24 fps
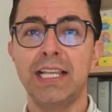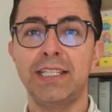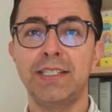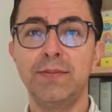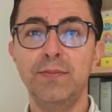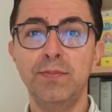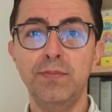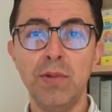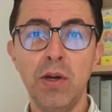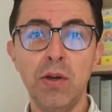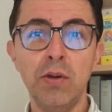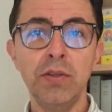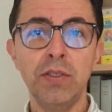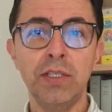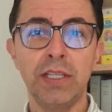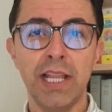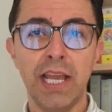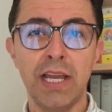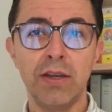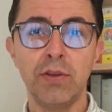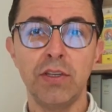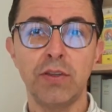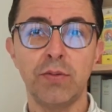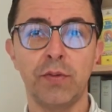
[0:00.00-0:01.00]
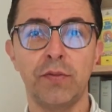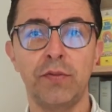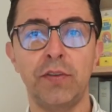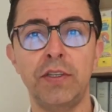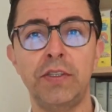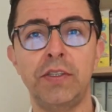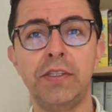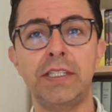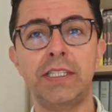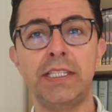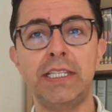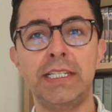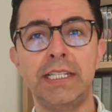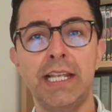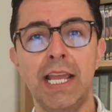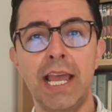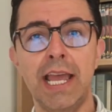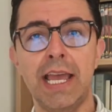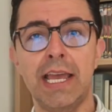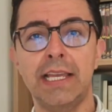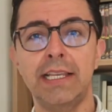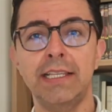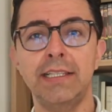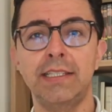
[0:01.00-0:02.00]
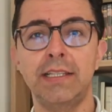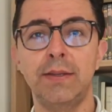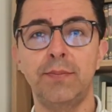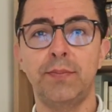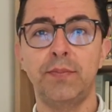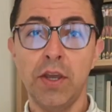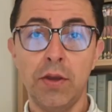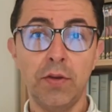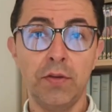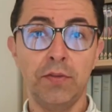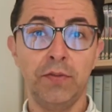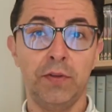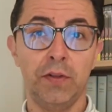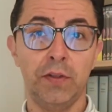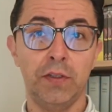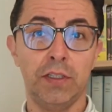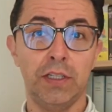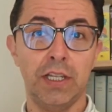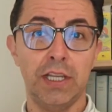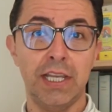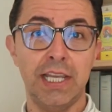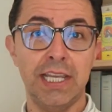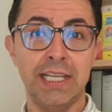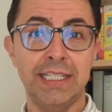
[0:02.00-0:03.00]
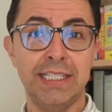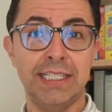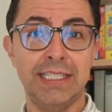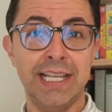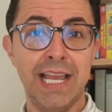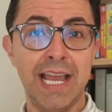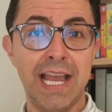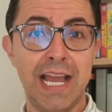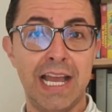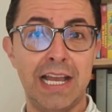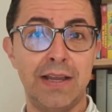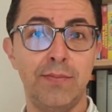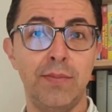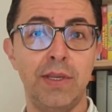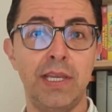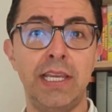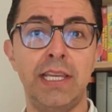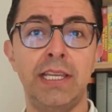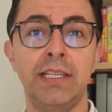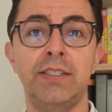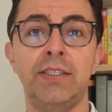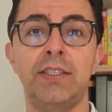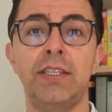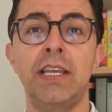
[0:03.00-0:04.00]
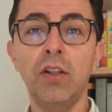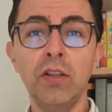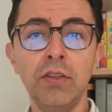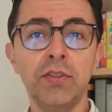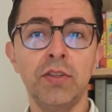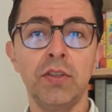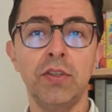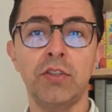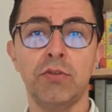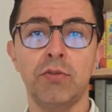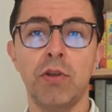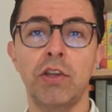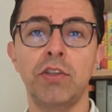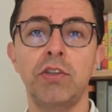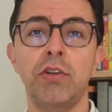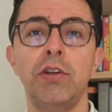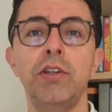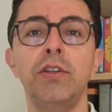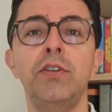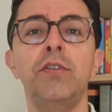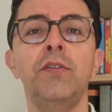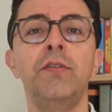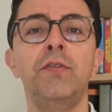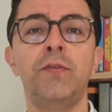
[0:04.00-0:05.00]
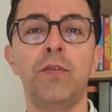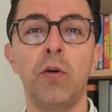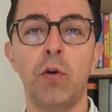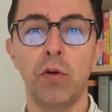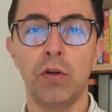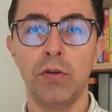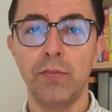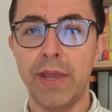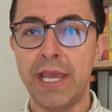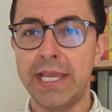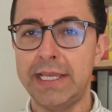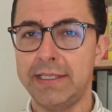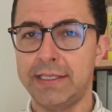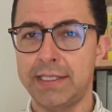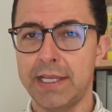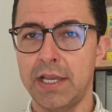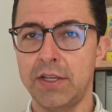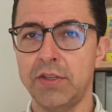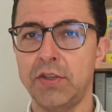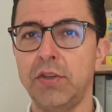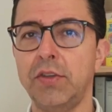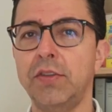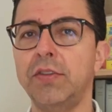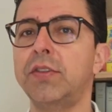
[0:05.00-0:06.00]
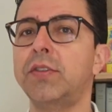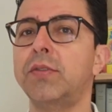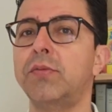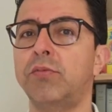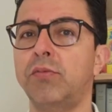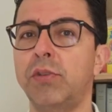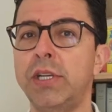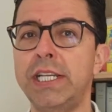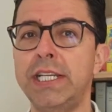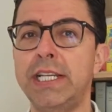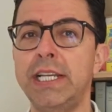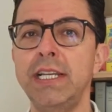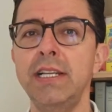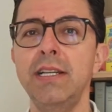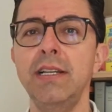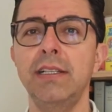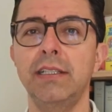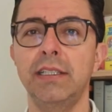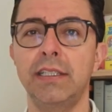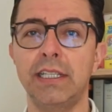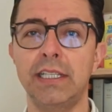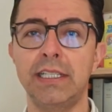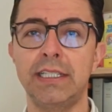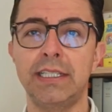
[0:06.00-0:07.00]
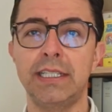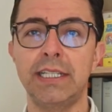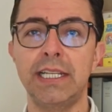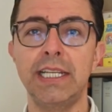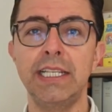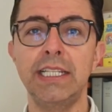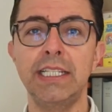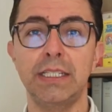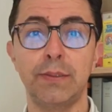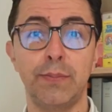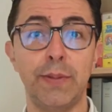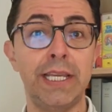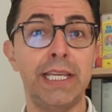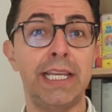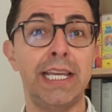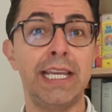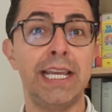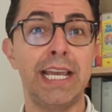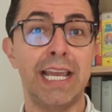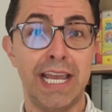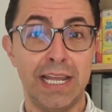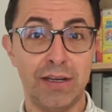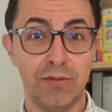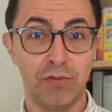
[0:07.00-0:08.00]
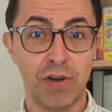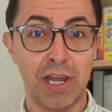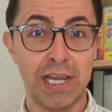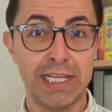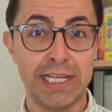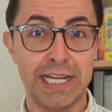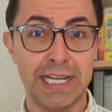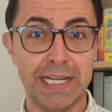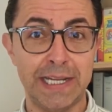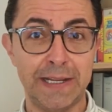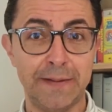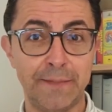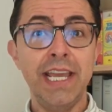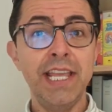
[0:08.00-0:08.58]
As most language proficiency tests, the TOEFL exam is also structured into 4 main sections: reading, listening, speaking, and writing.